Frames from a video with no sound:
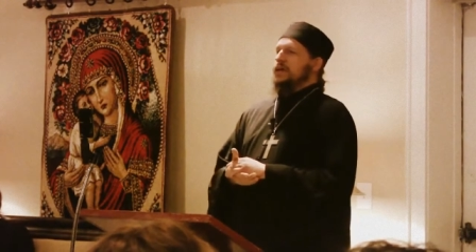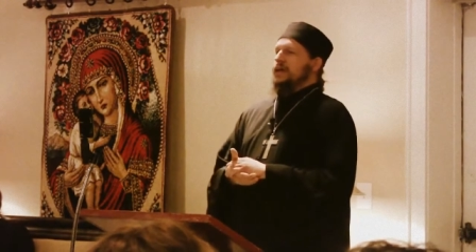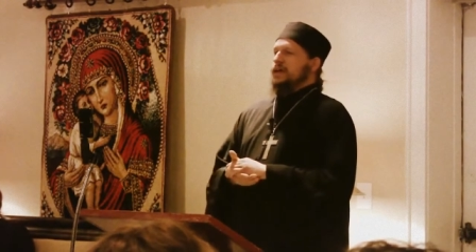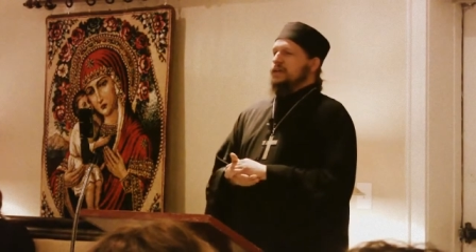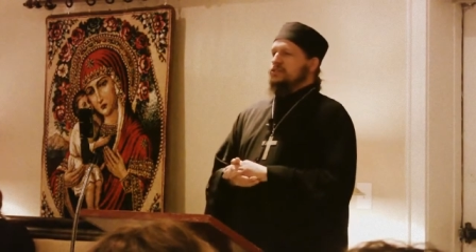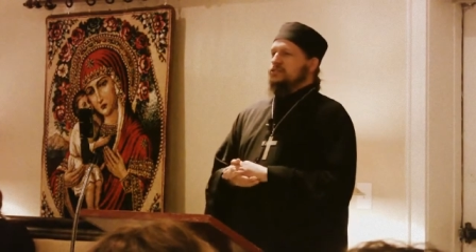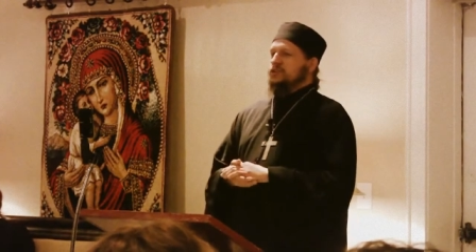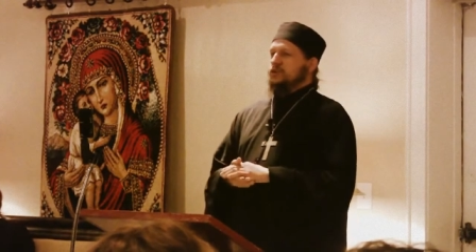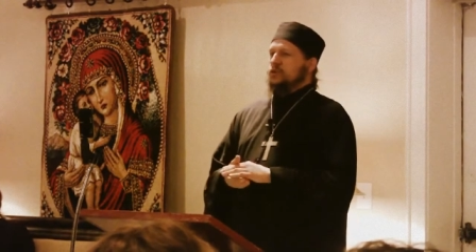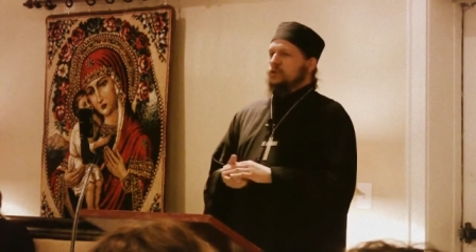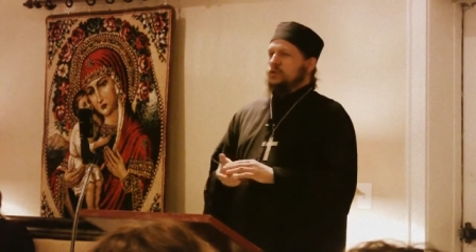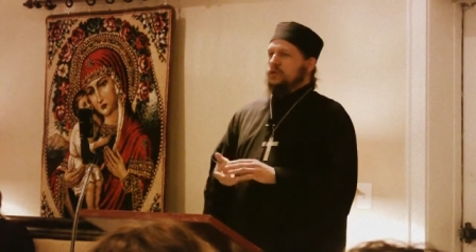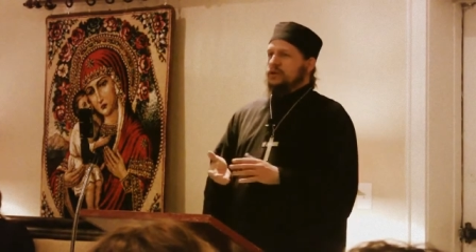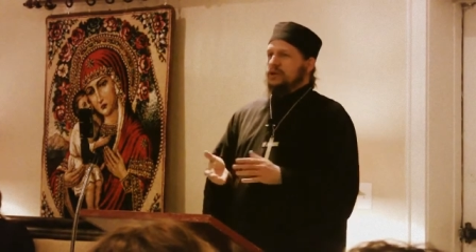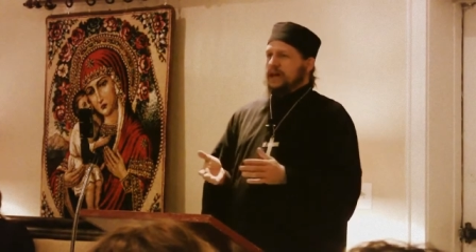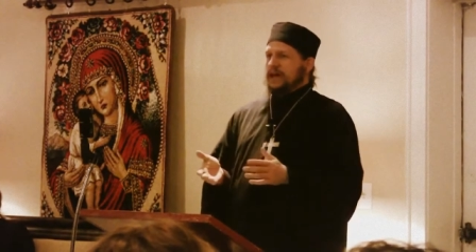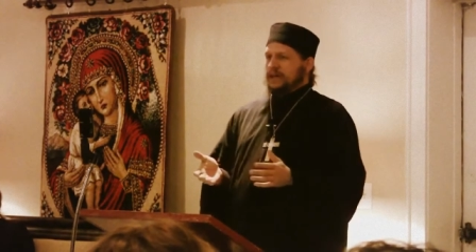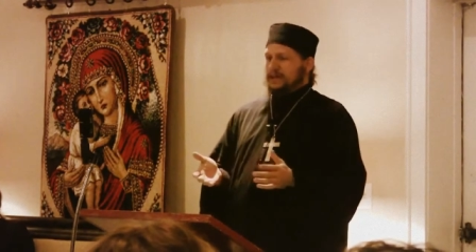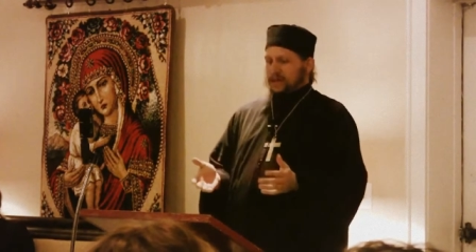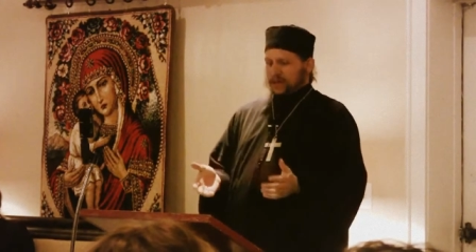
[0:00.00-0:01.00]
And so we're
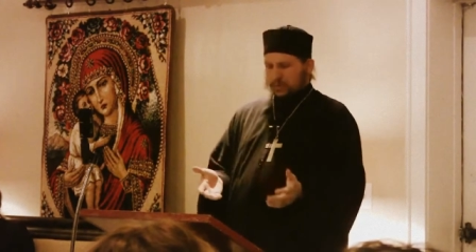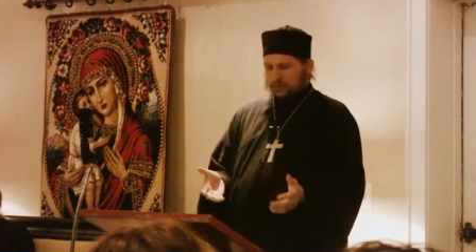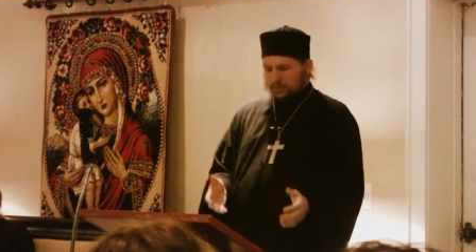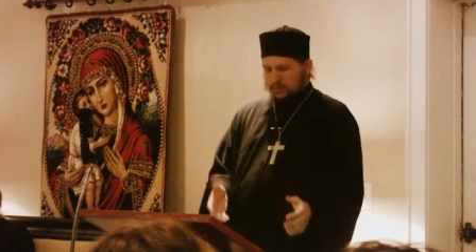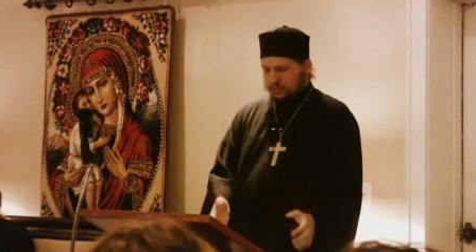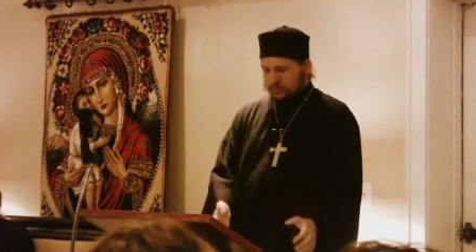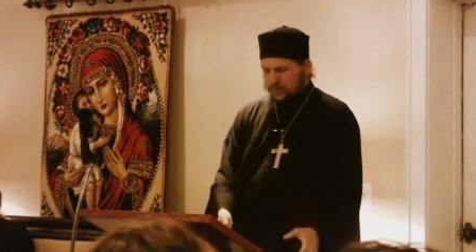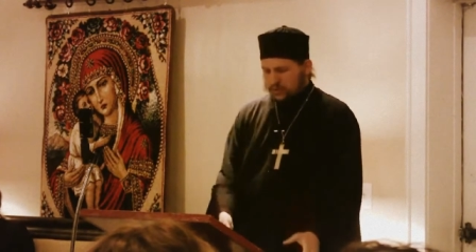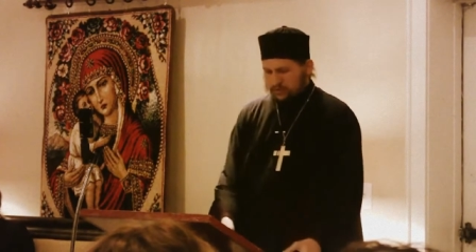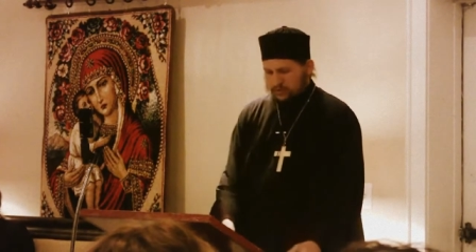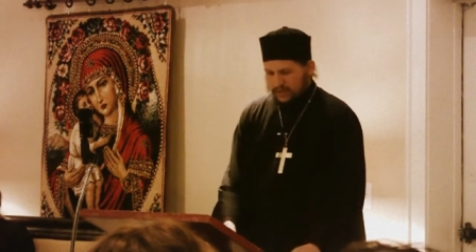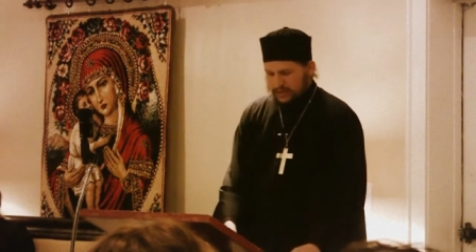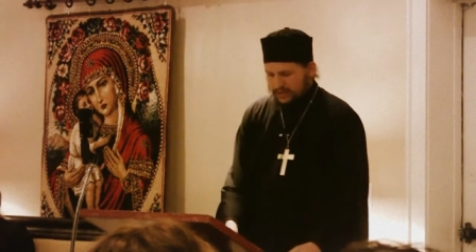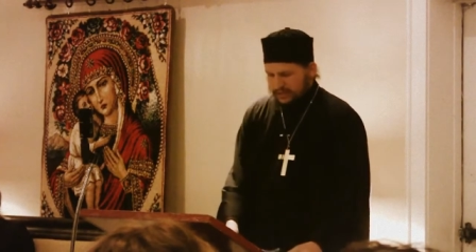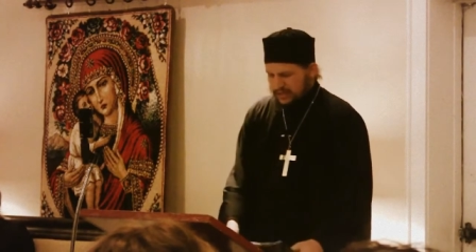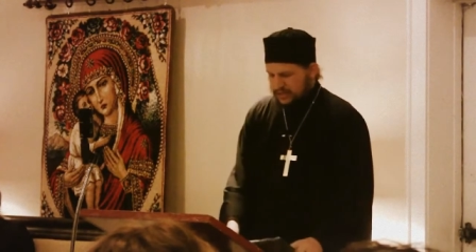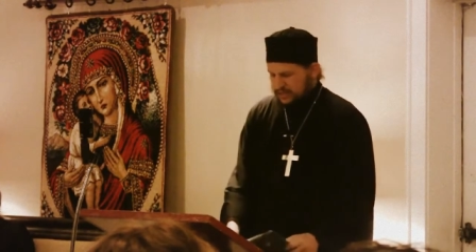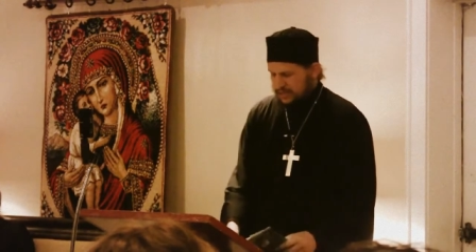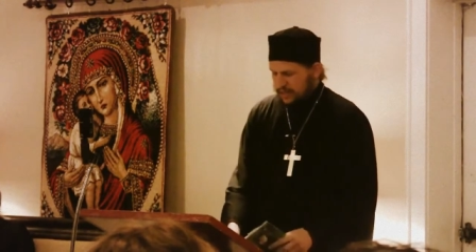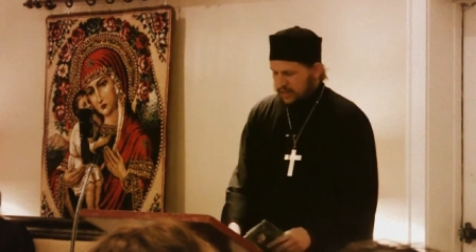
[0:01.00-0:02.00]
not, when we read
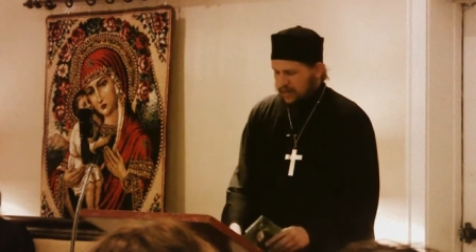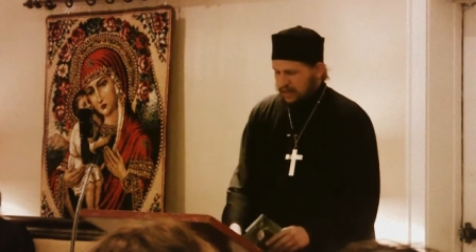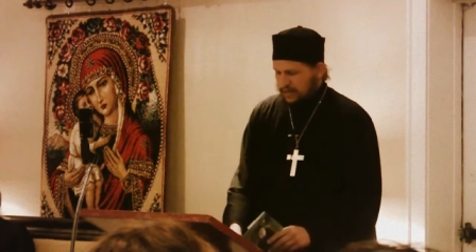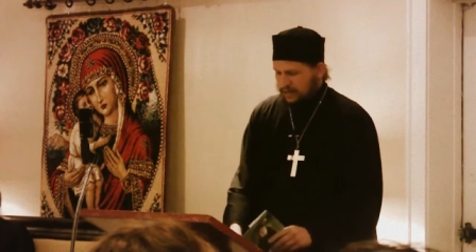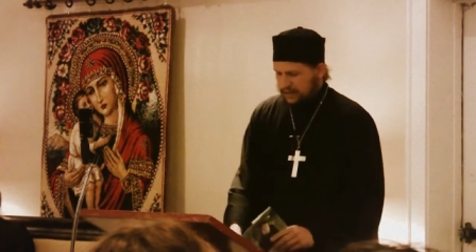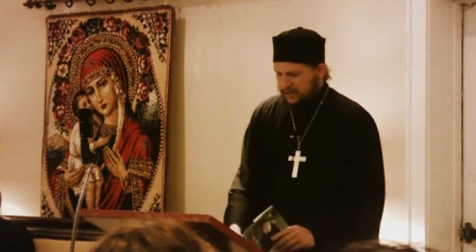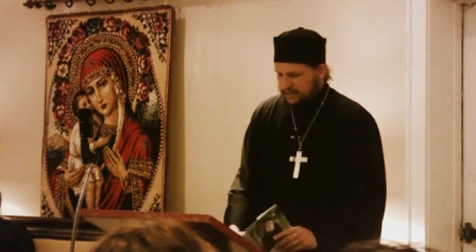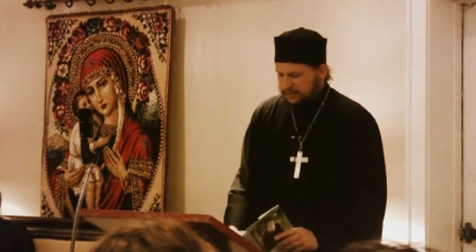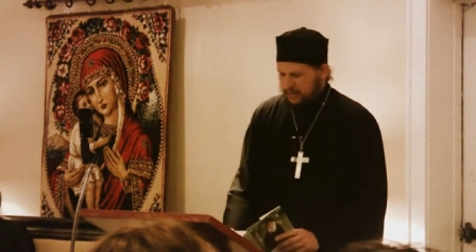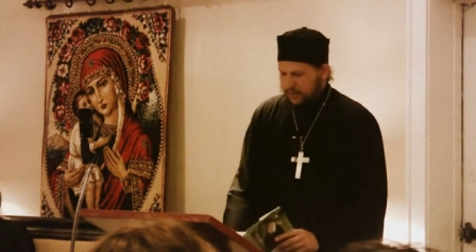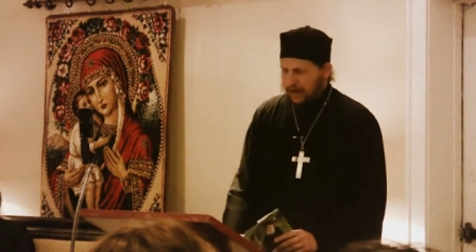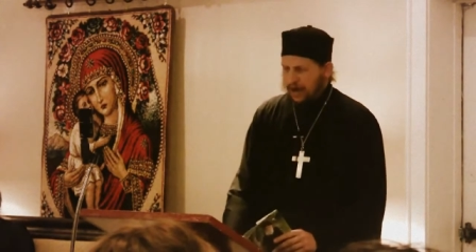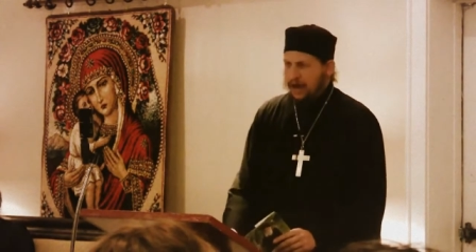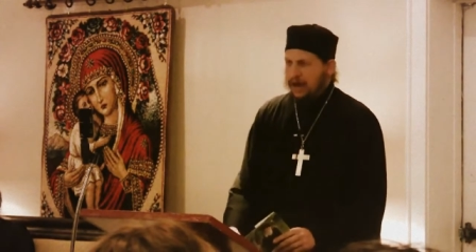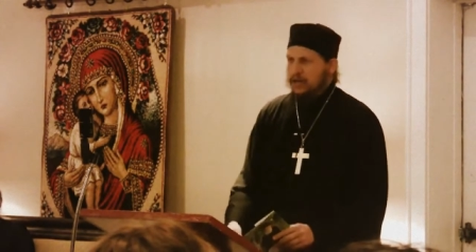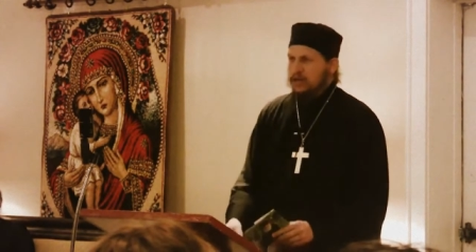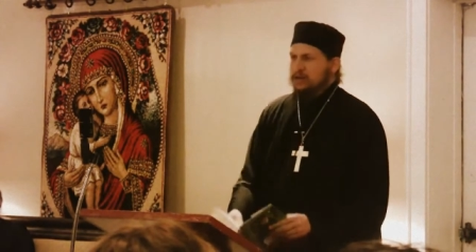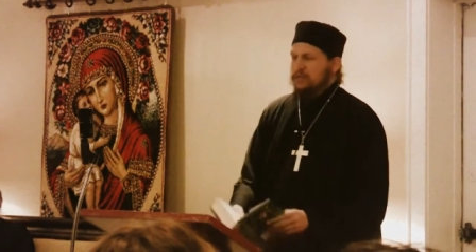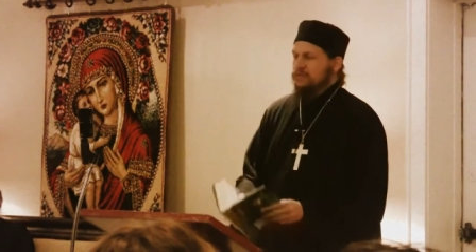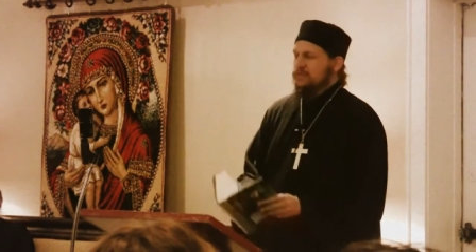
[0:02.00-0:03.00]
this, this
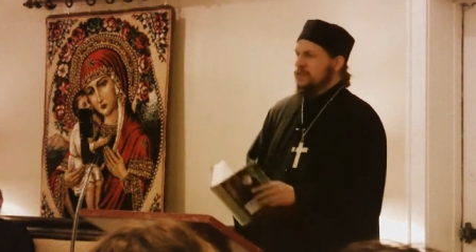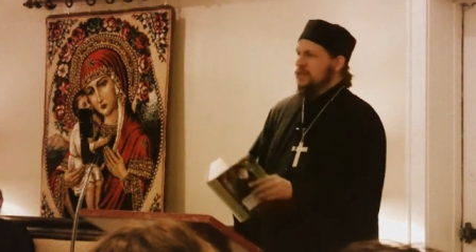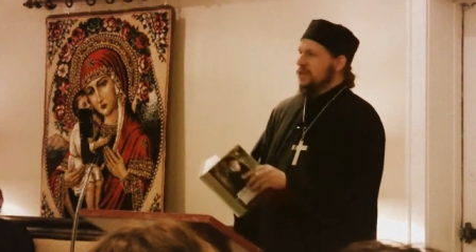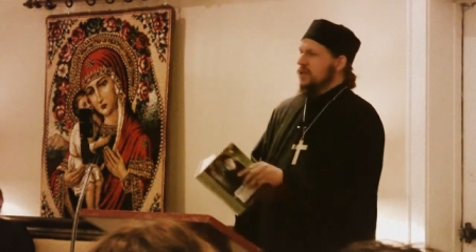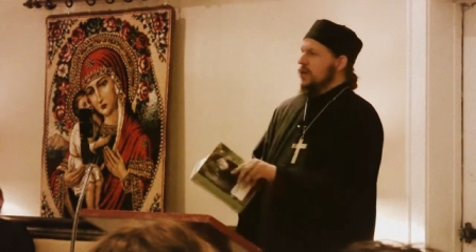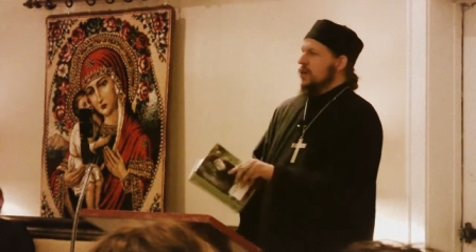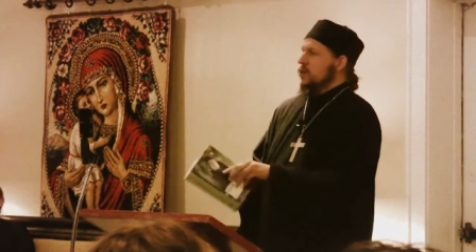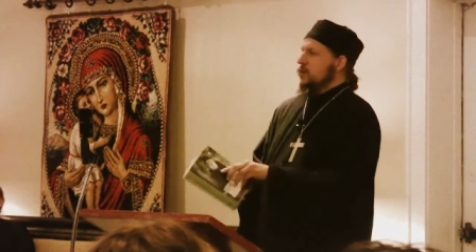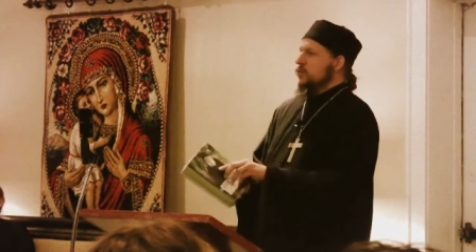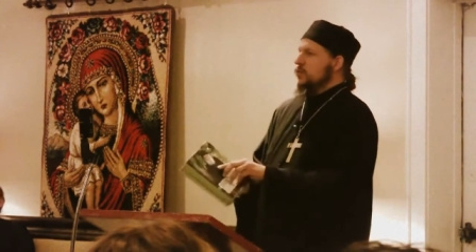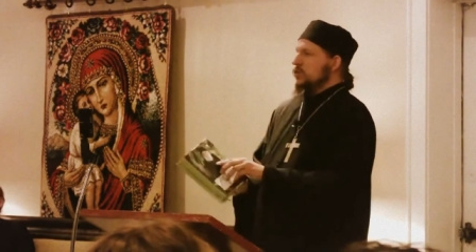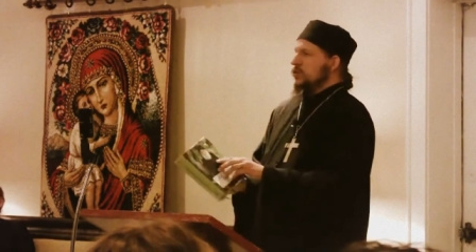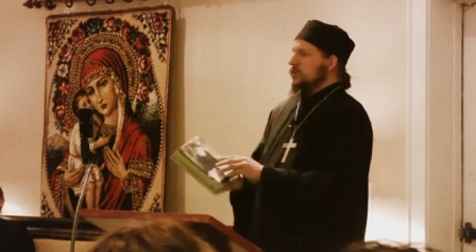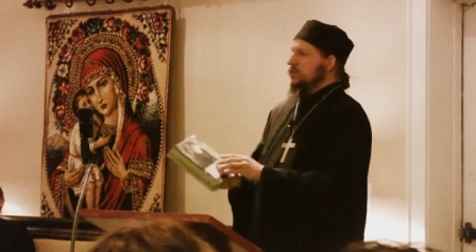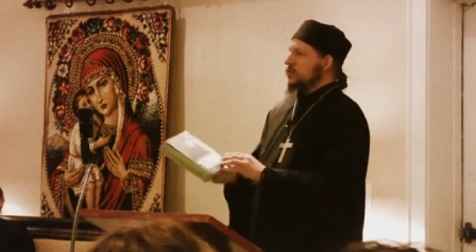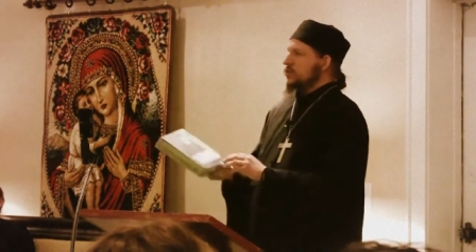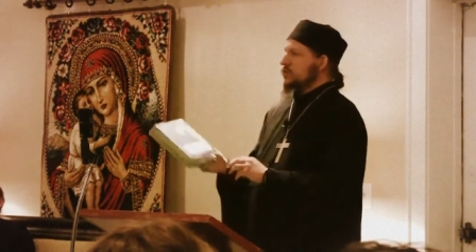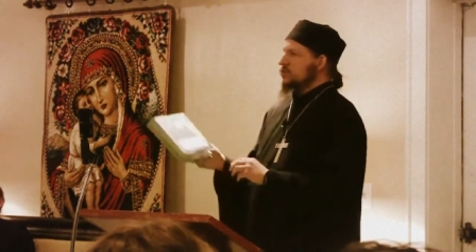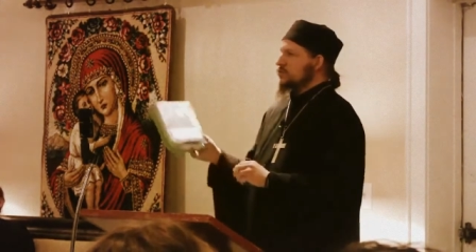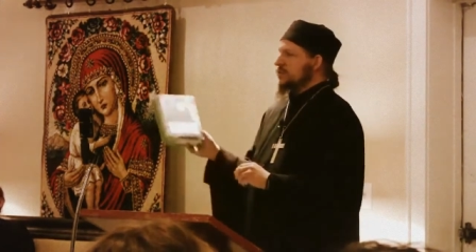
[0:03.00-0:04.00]
biography,
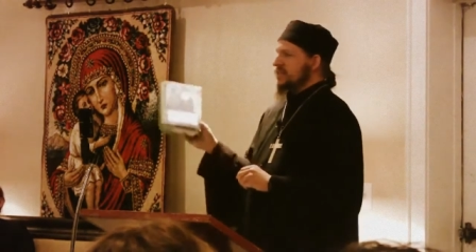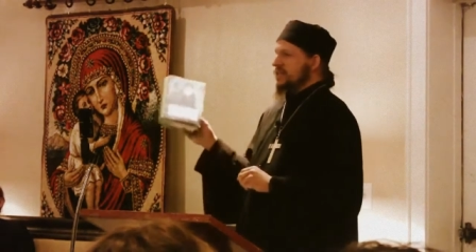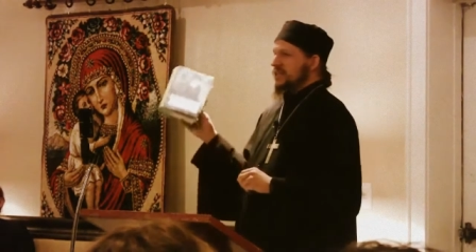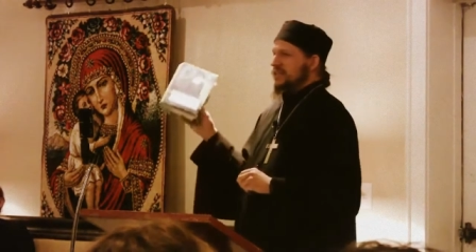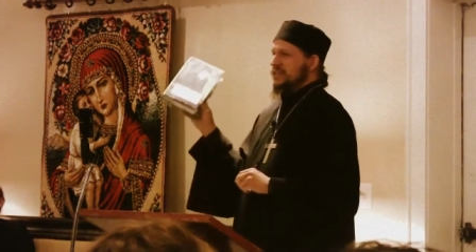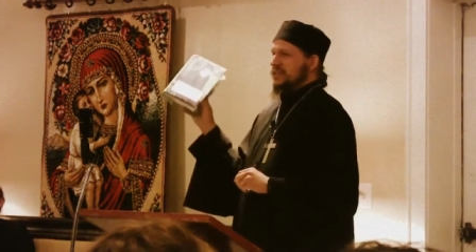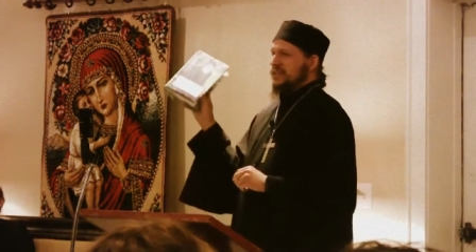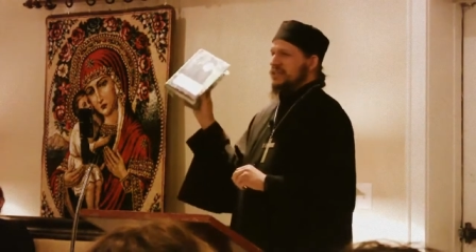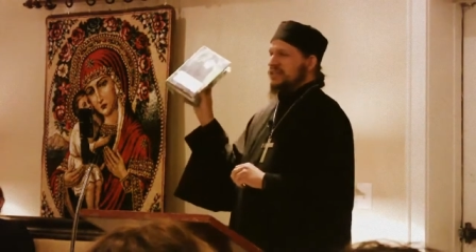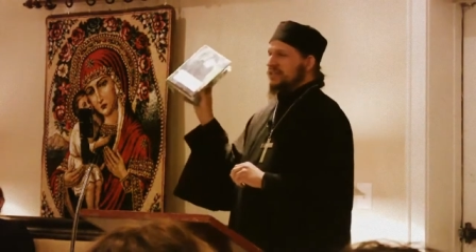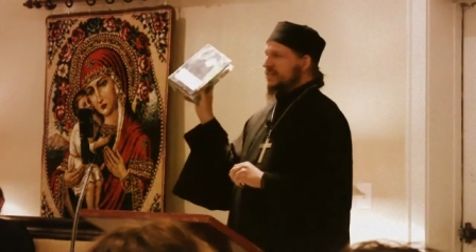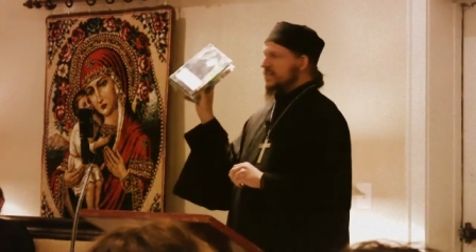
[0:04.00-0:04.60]
we're, we're reading the